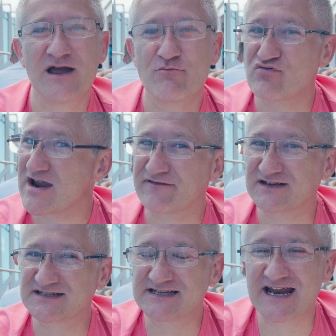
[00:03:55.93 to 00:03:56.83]

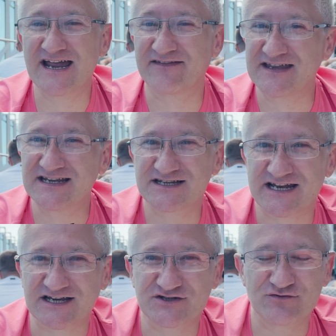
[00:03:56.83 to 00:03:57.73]
Breakfast today at the
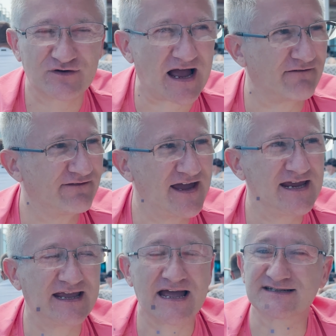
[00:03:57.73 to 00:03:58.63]
International Cafe
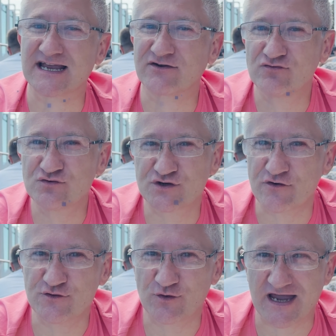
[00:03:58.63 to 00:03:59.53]
gets a Cruise Show
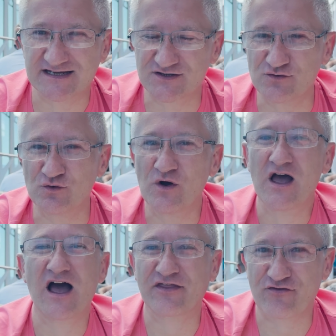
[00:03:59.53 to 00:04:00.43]
UK score
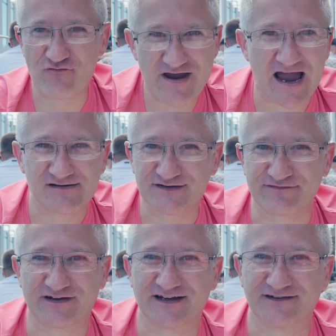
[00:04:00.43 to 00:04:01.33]
of 3 out of
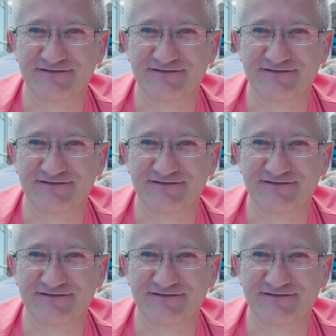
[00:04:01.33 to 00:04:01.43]
5.